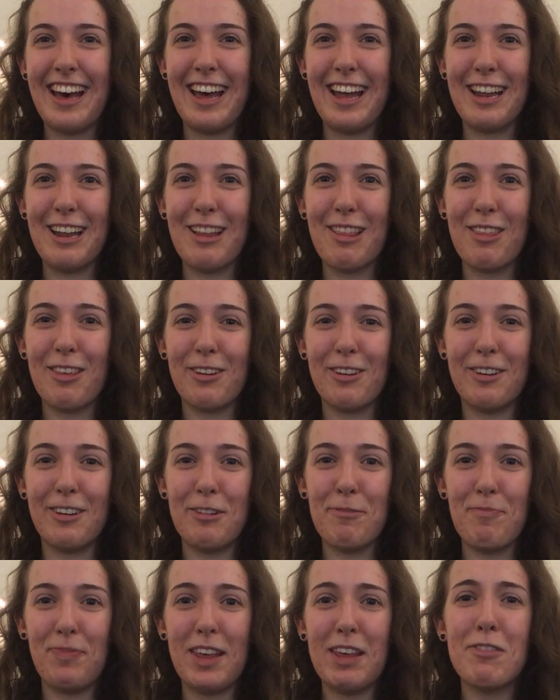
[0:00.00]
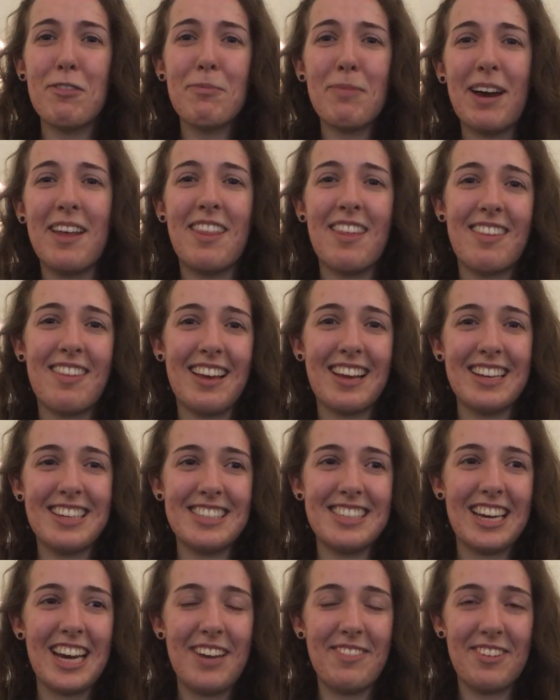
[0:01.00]
And so even by the
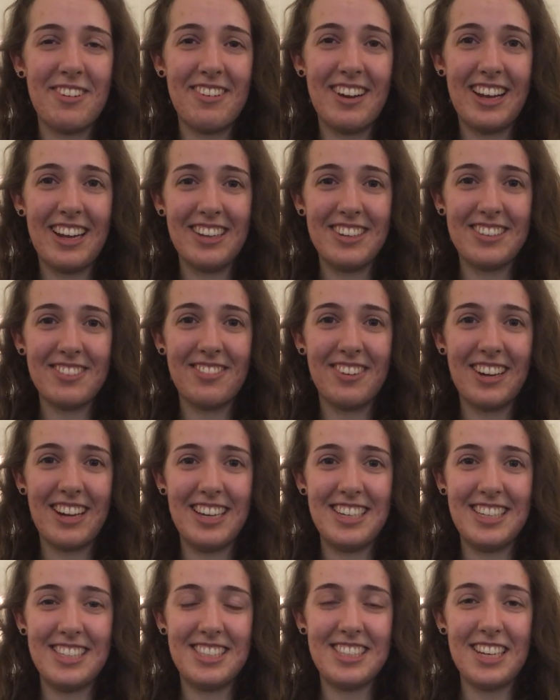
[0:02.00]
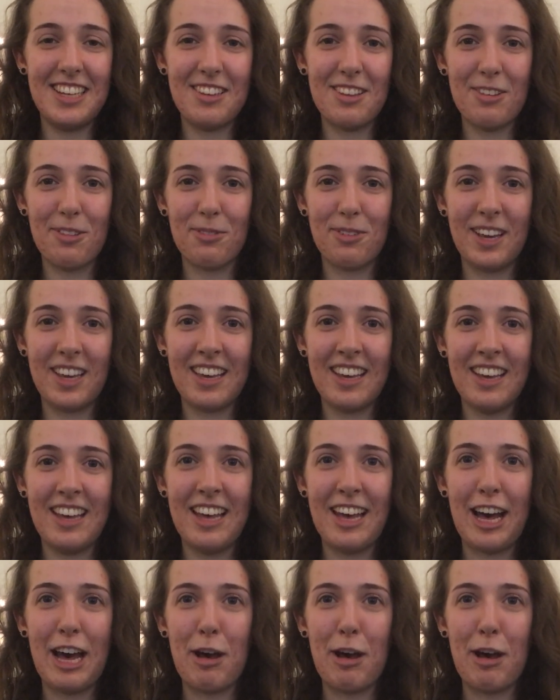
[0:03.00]
second time around when I did Jesus Week,